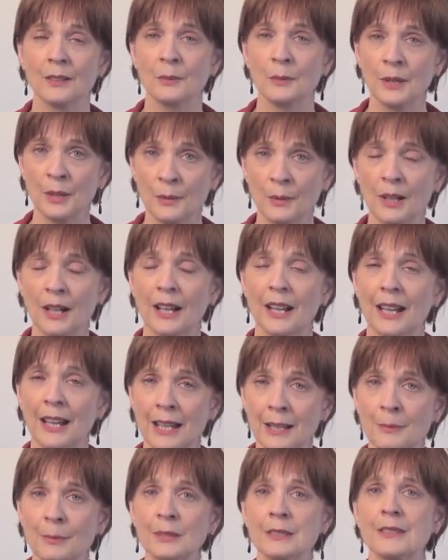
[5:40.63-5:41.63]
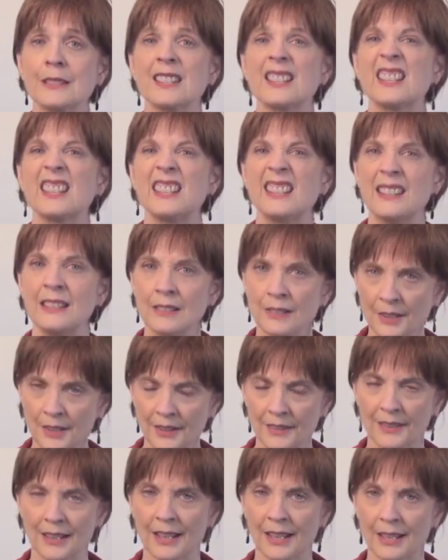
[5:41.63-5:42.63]
We were able to
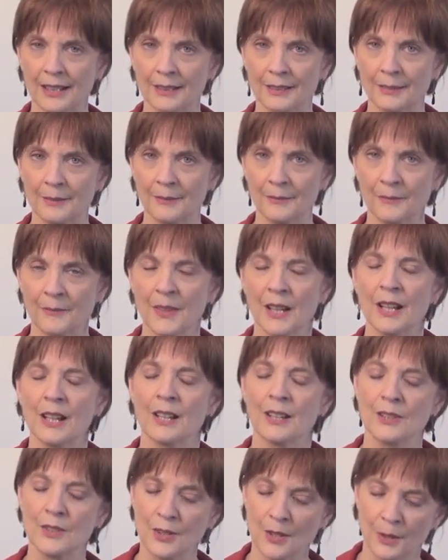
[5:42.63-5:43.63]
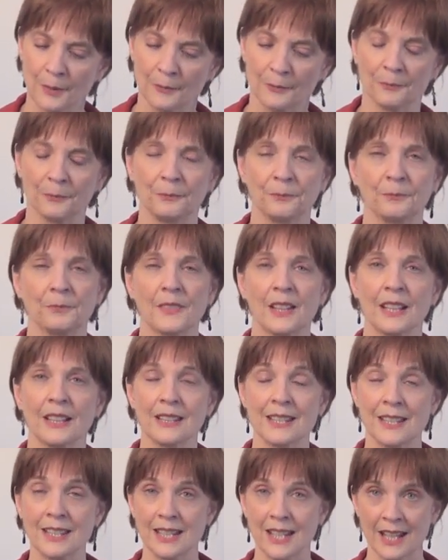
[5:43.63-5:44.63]
heal that. So
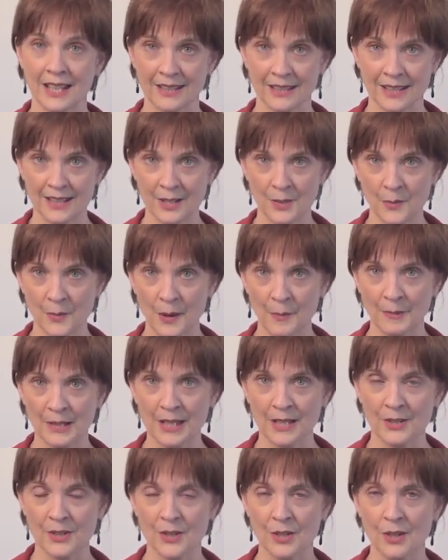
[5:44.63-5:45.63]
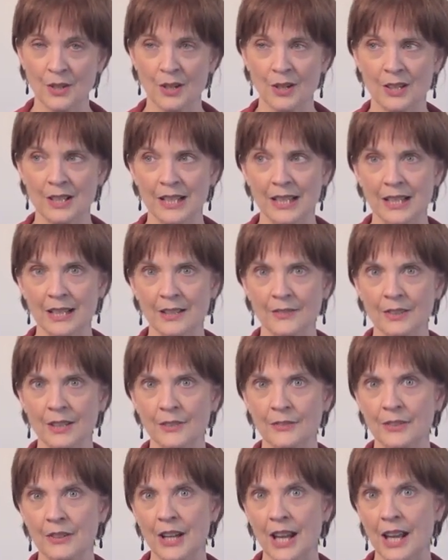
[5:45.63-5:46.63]
take these remedies to heart.
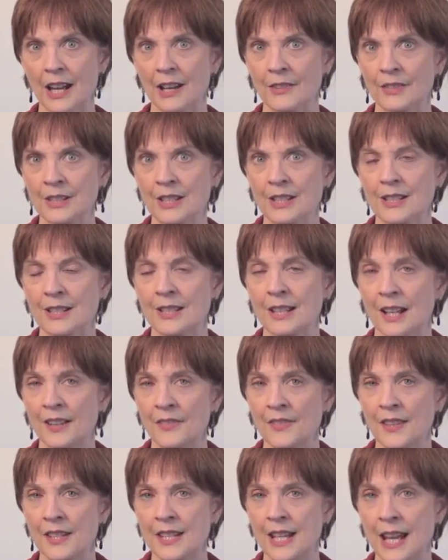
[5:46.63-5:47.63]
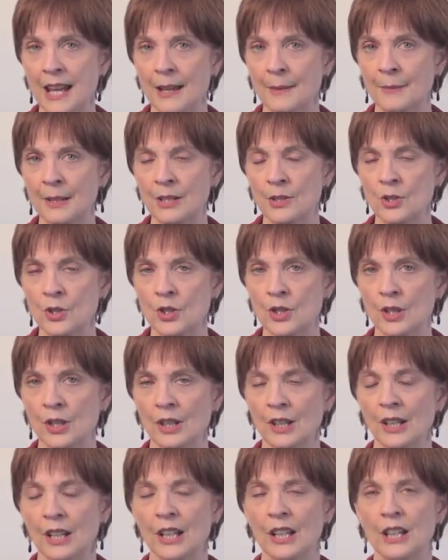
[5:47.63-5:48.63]
Even if you haven't done the damage,
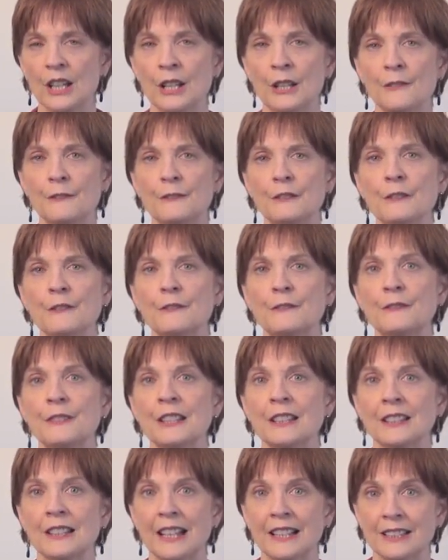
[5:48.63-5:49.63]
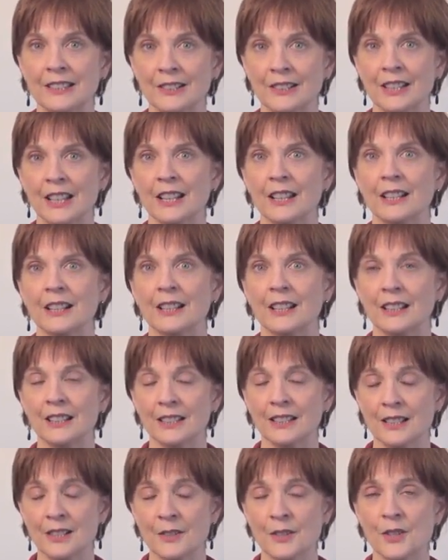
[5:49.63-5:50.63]
if you feel like you're getting
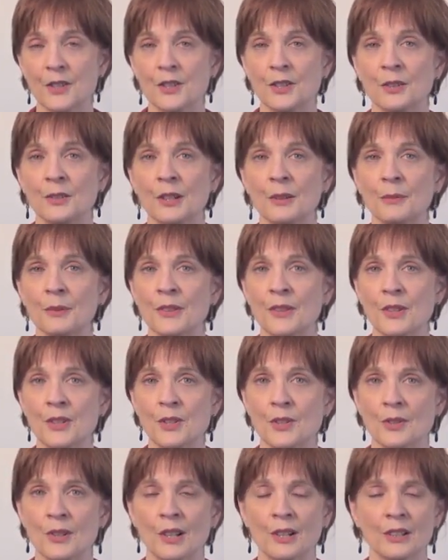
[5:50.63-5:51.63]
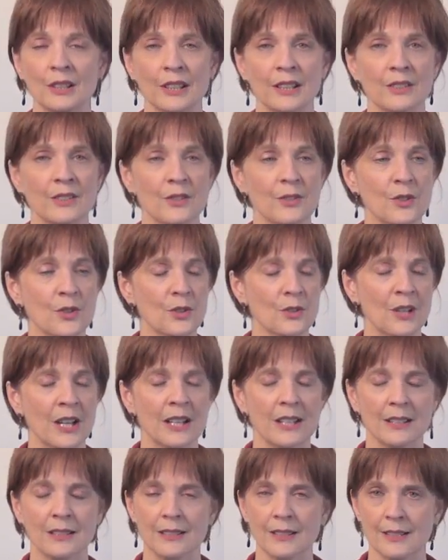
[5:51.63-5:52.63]
close to it with the struggling and
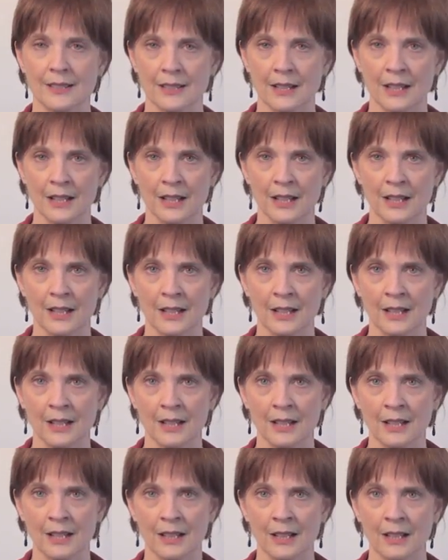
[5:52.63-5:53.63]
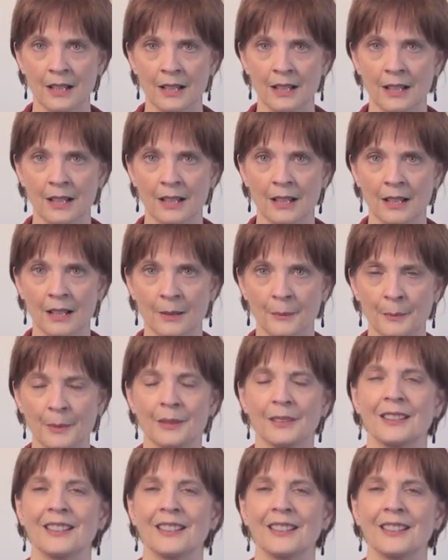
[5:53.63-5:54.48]
straining, stop